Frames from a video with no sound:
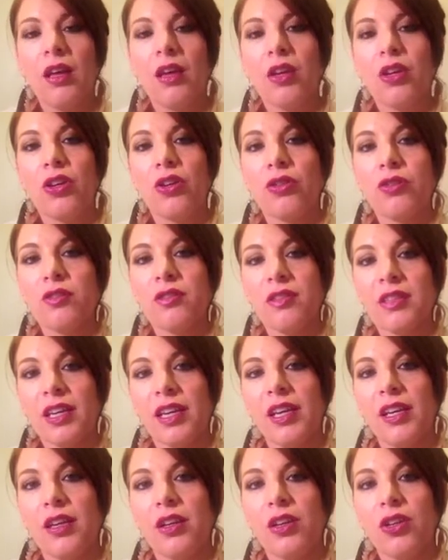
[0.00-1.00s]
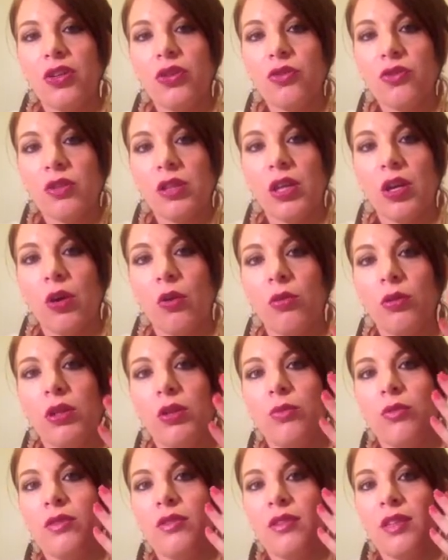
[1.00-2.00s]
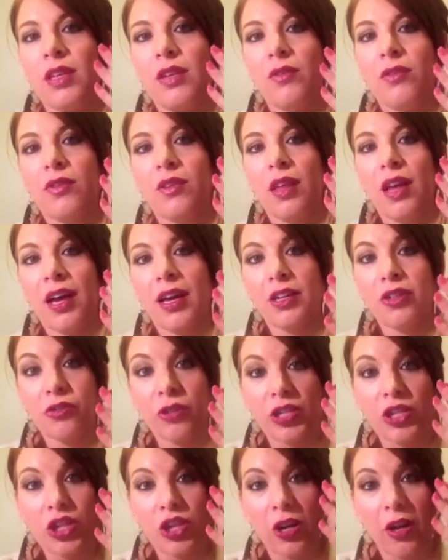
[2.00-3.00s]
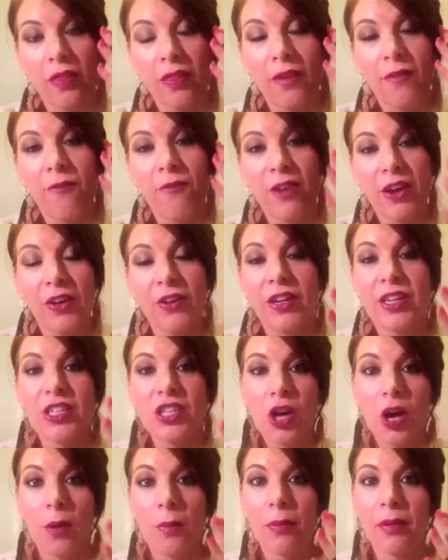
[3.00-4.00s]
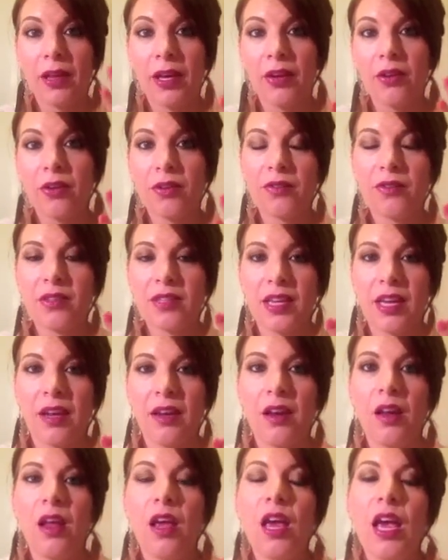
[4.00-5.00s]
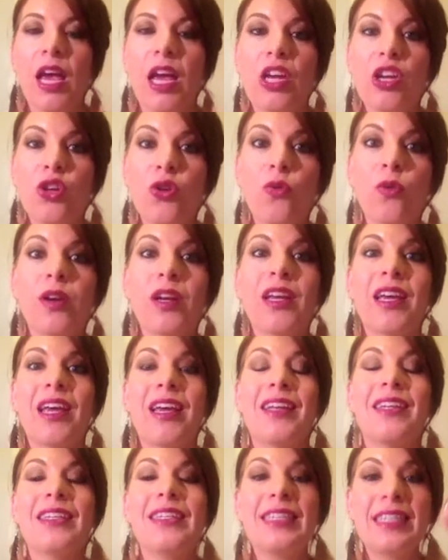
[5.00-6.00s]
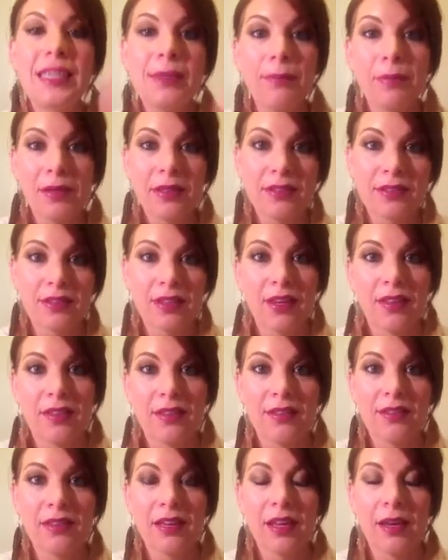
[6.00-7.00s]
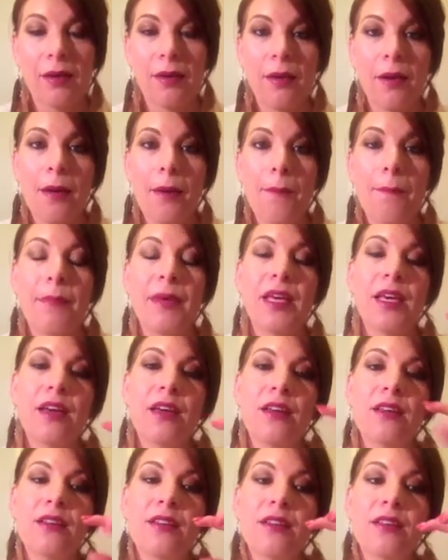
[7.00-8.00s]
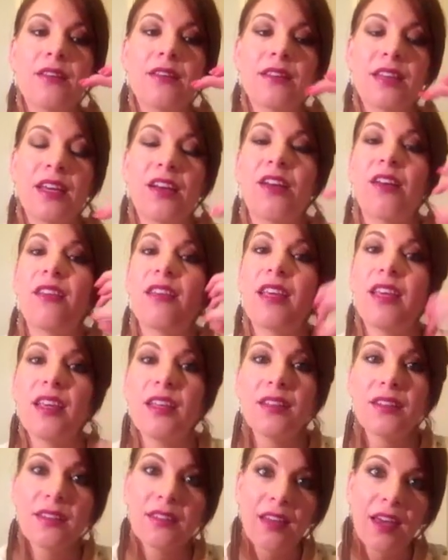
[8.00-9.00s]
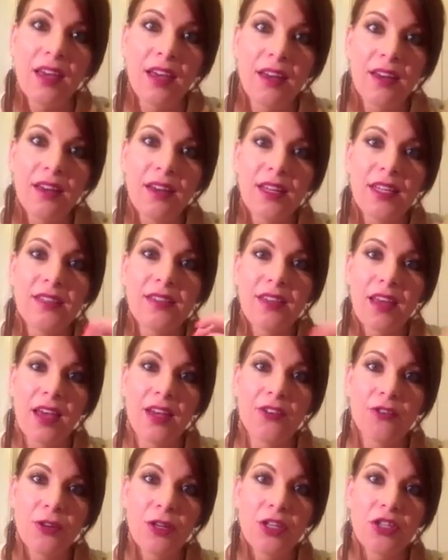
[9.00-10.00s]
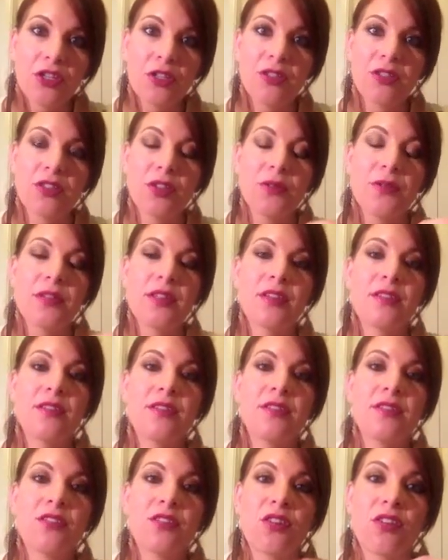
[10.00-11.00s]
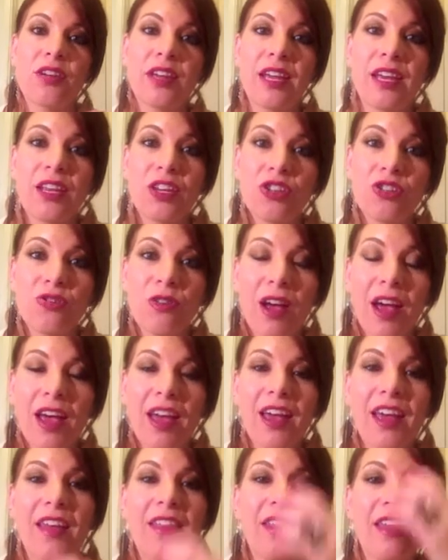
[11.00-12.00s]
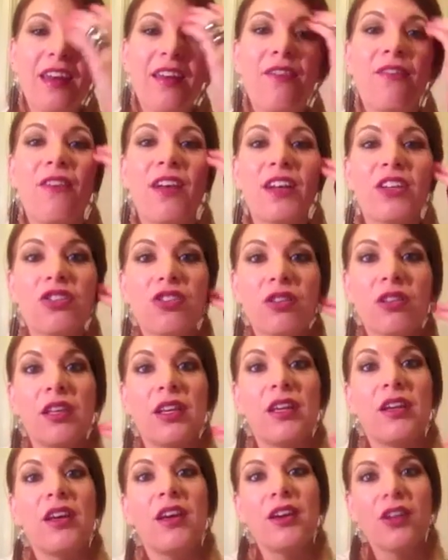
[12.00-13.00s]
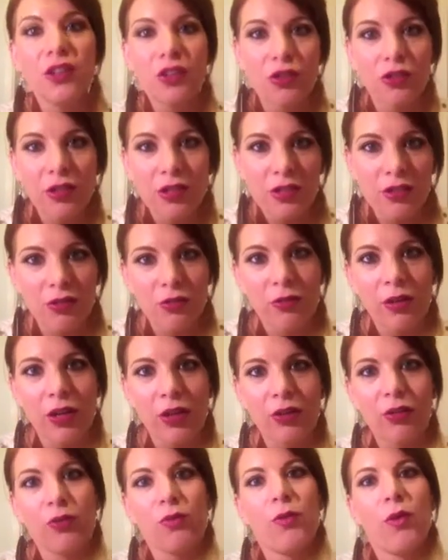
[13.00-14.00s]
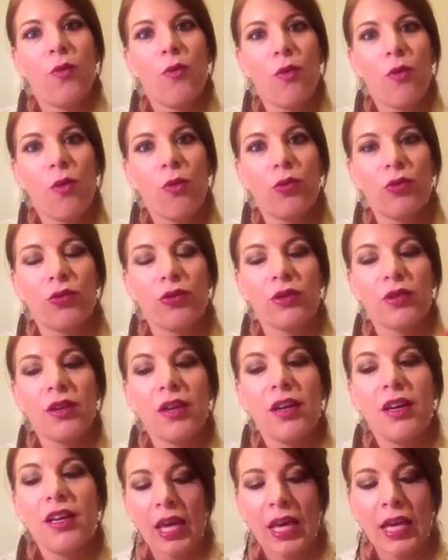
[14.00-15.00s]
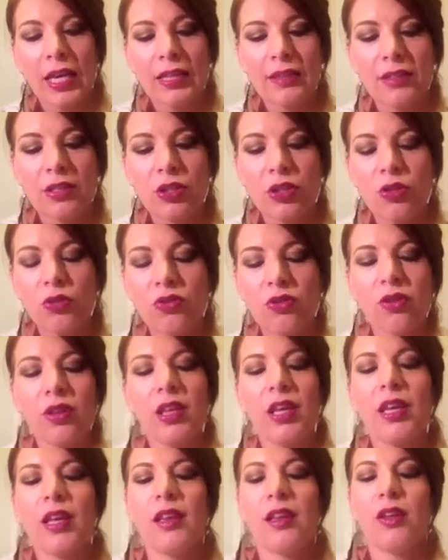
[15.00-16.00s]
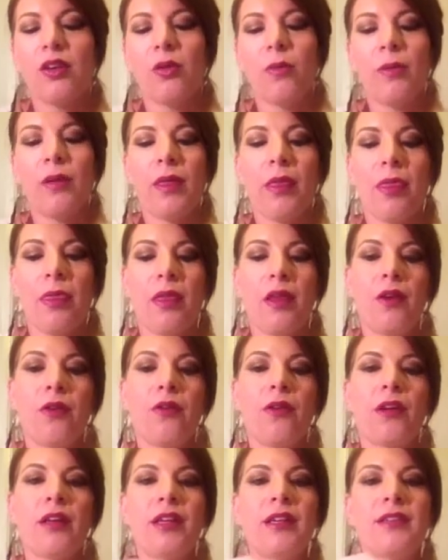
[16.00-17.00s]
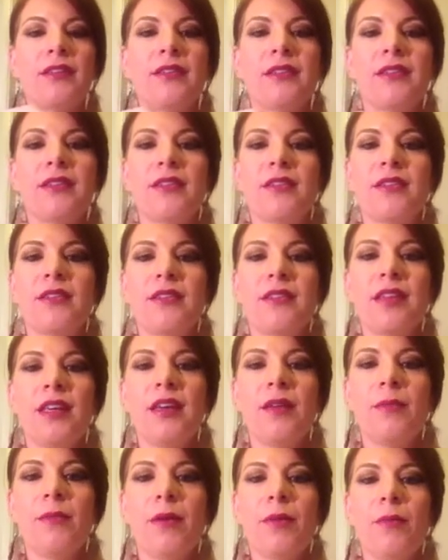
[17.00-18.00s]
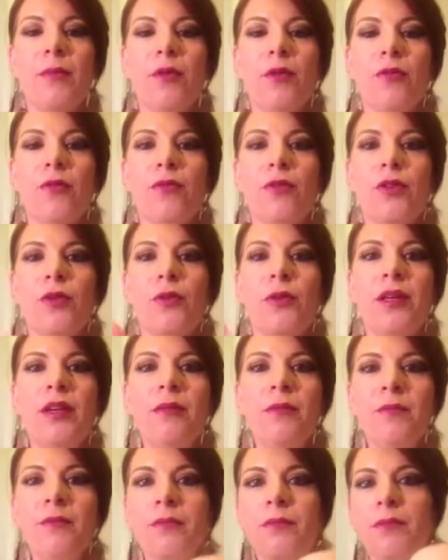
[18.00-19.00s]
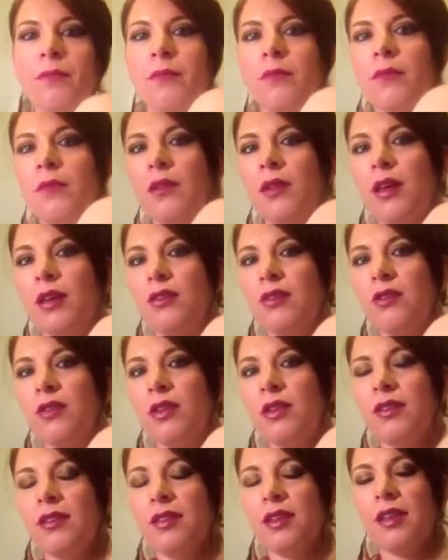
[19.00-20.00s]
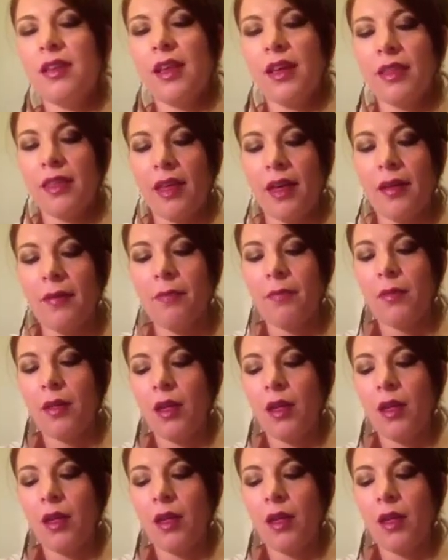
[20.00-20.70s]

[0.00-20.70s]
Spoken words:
your skin usually only receives the hydration on the very top layer of skin. And you want to get deep inside the skin because the skin on the inside needs hydration so it doesn't start getting dry and then eventually turn into wrinkles when we're older. It's usually a little bit thinner in consistency, a bit more fluid, as you can see like that.